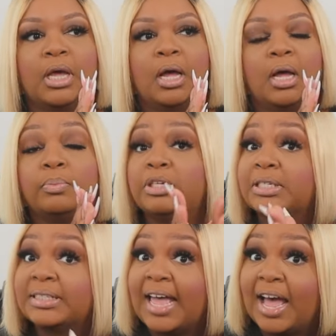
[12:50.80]

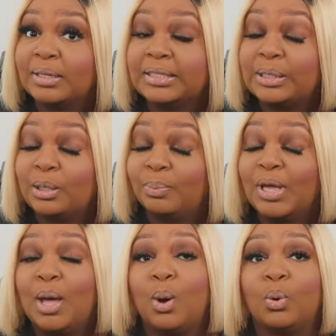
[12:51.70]
little style tip
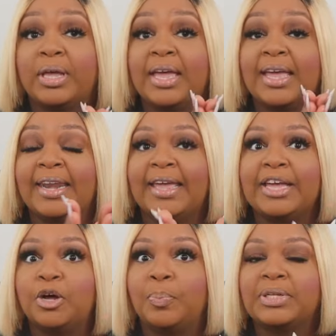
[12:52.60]
can
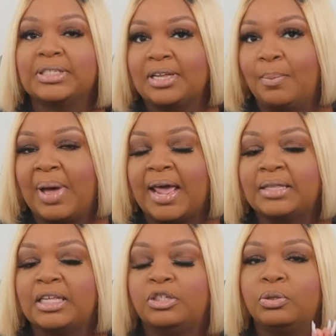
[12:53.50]
help
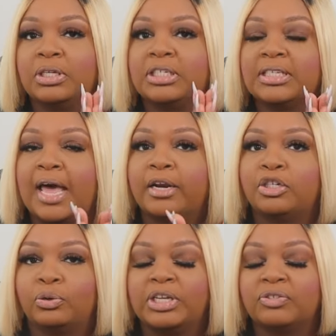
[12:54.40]
somebody that you can just kind
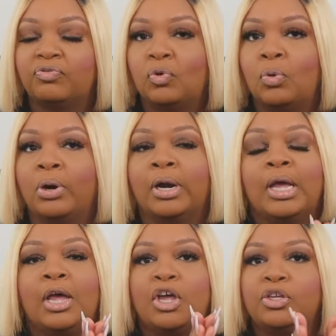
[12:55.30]
of dress for
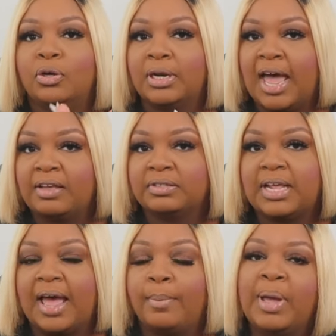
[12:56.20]
your
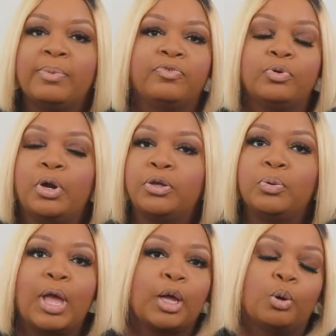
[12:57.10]
lifestyle. Baby, if you know
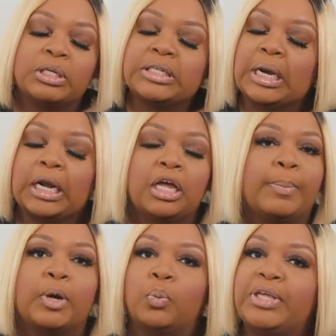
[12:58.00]
you ain't going to the
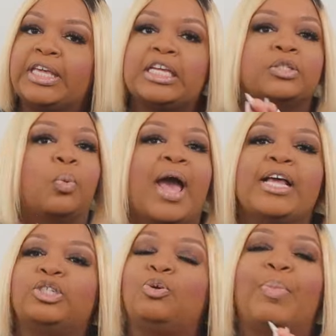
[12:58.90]
club on the weekends,
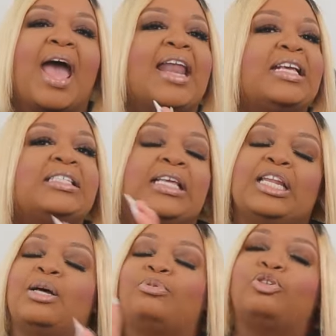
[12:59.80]
why is you buying these
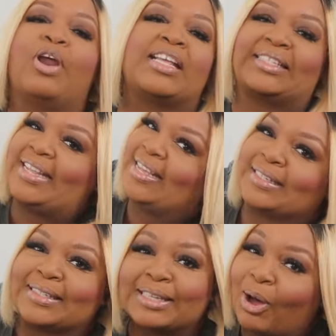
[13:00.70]
club
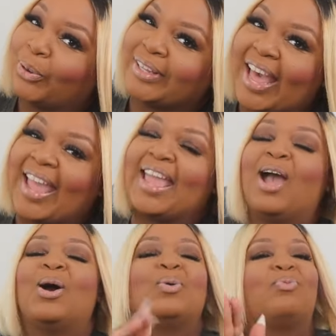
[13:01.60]
dresses? Okay?
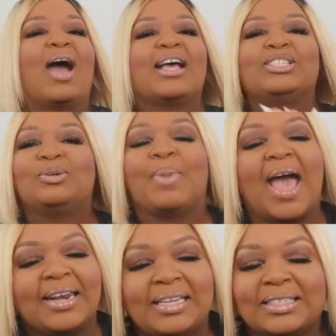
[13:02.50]
Why is you
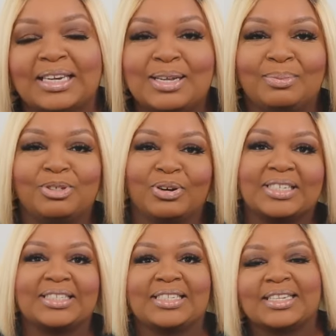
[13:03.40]
buying these club
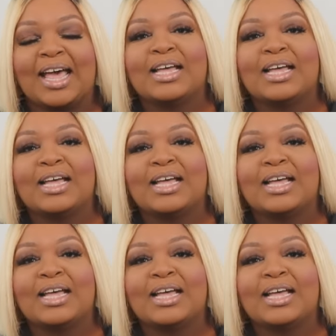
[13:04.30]
dresses?